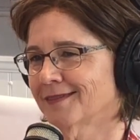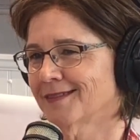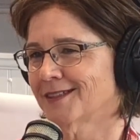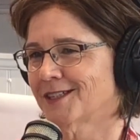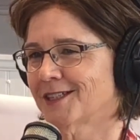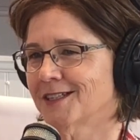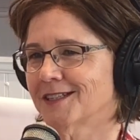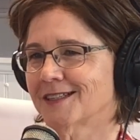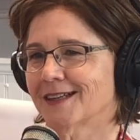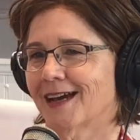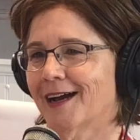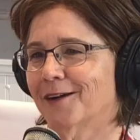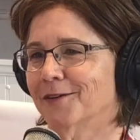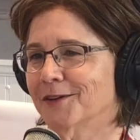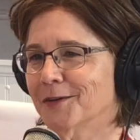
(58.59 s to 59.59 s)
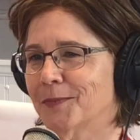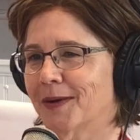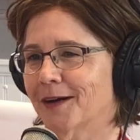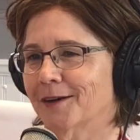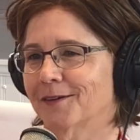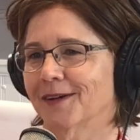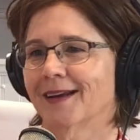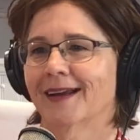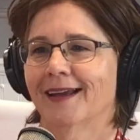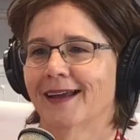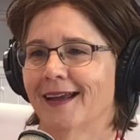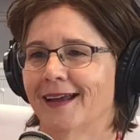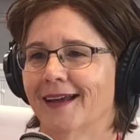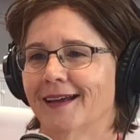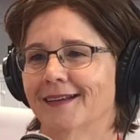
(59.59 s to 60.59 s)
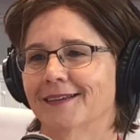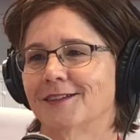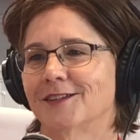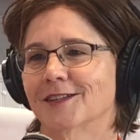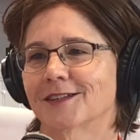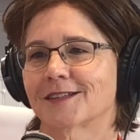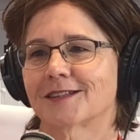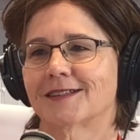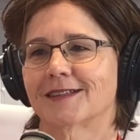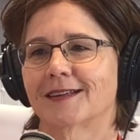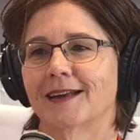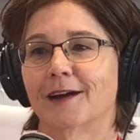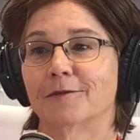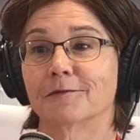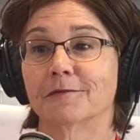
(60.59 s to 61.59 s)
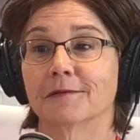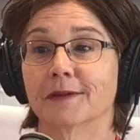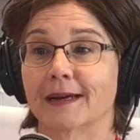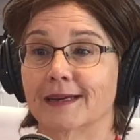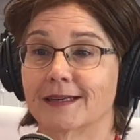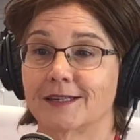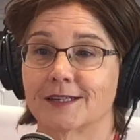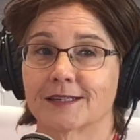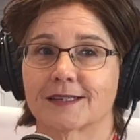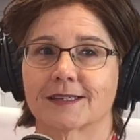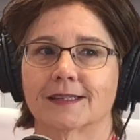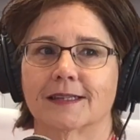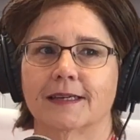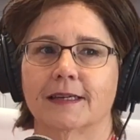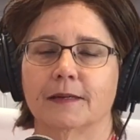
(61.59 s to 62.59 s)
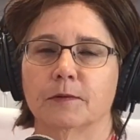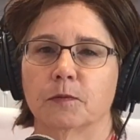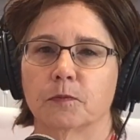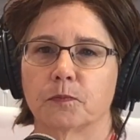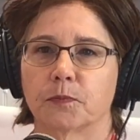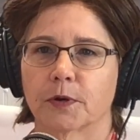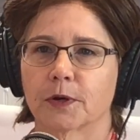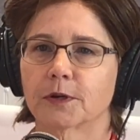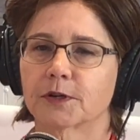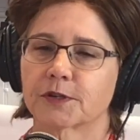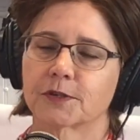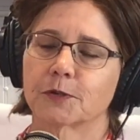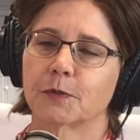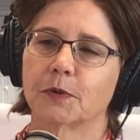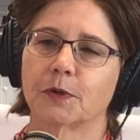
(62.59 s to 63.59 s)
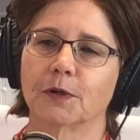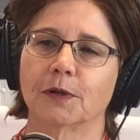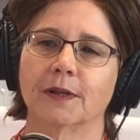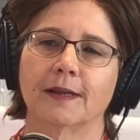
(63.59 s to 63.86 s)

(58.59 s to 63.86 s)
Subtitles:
She is out and about and just an outrageously personable,